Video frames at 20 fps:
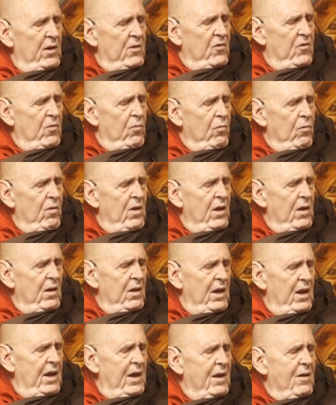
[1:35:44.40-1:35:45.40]
it's a
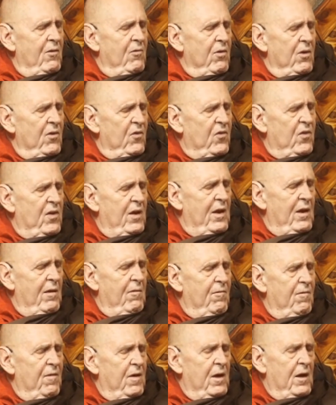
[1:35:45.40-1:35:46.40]
real
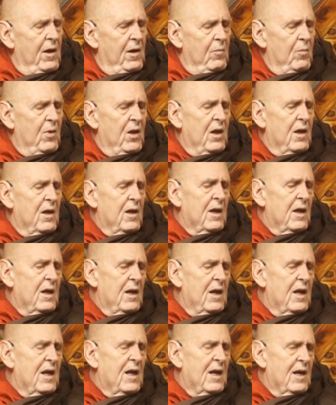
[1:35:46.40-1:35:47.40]
interesting phenomena,
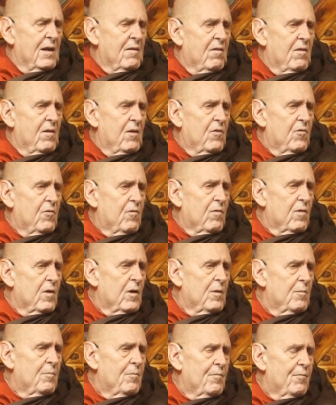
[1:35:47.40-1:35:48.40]
and I got this
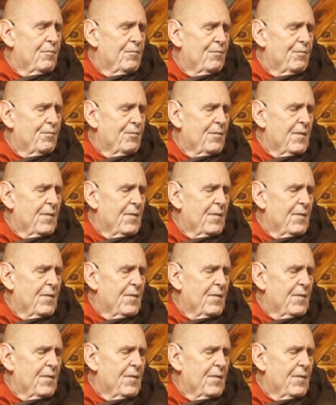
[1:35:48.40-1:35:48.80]
from